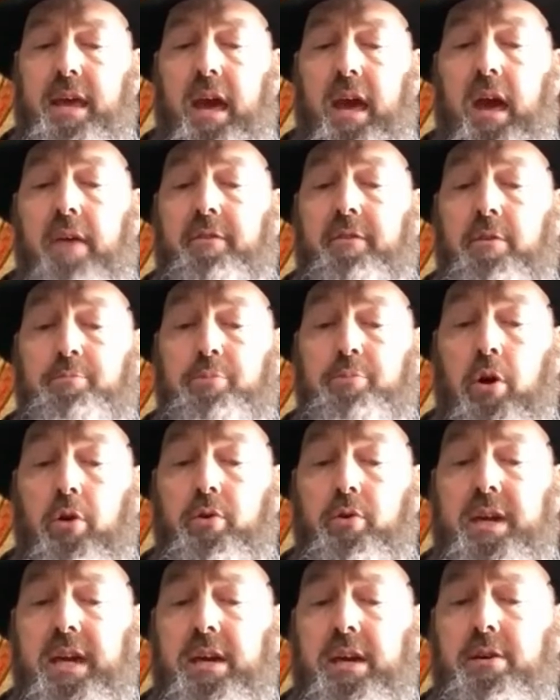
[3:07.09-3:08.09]
The heavy
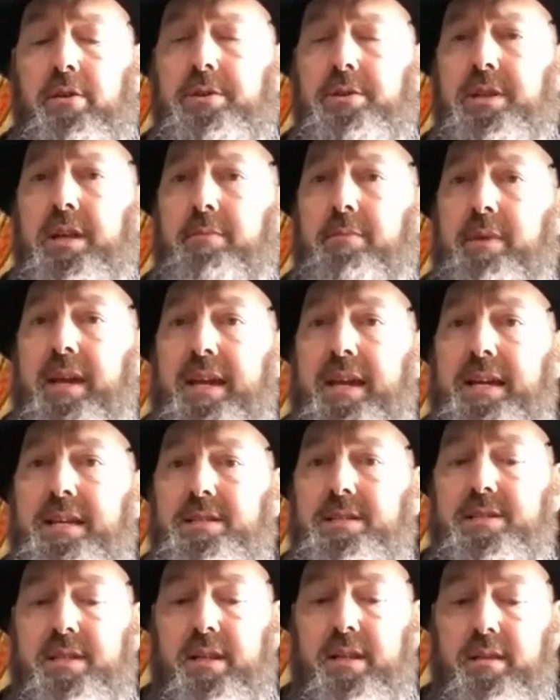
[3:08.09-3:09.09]
blow killed him
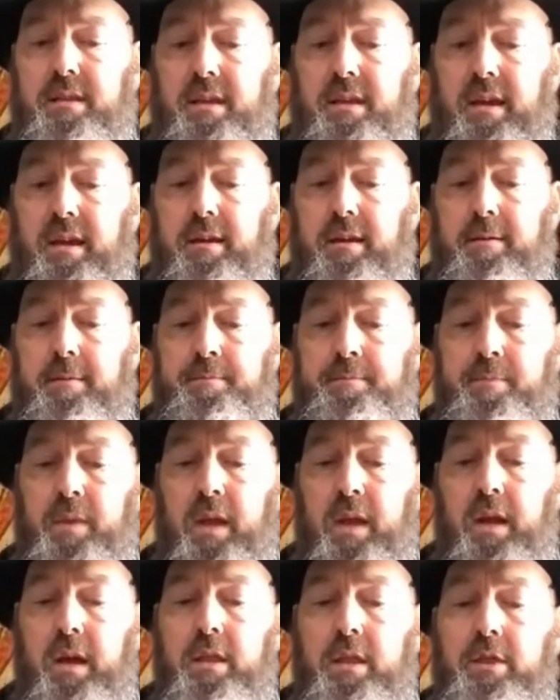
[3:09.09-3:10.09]
instantly,
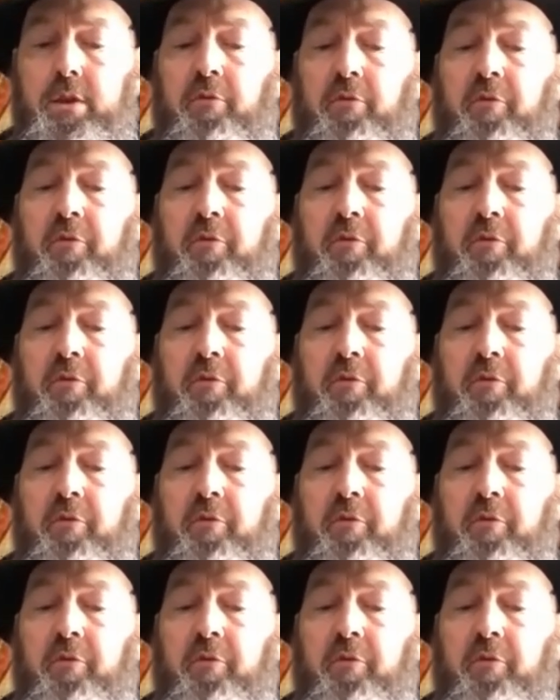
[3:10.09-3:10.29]
the